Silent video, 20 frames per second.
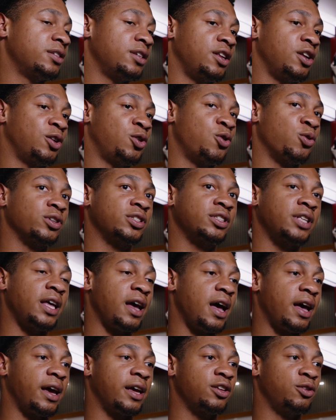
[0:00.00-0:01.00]
And the coolest thing
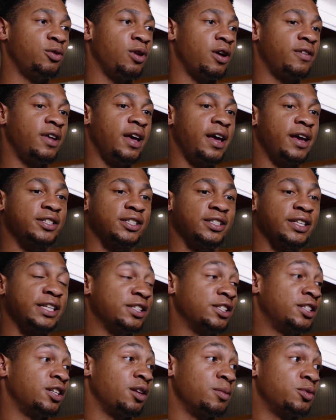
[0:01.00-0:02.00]
I get to do every day is just
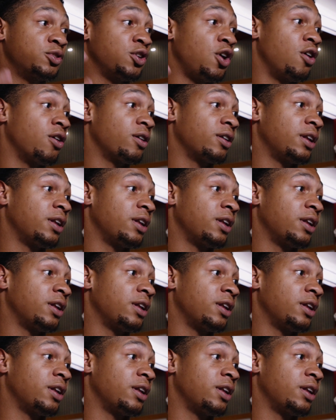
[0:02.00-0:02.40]
listen to them talk.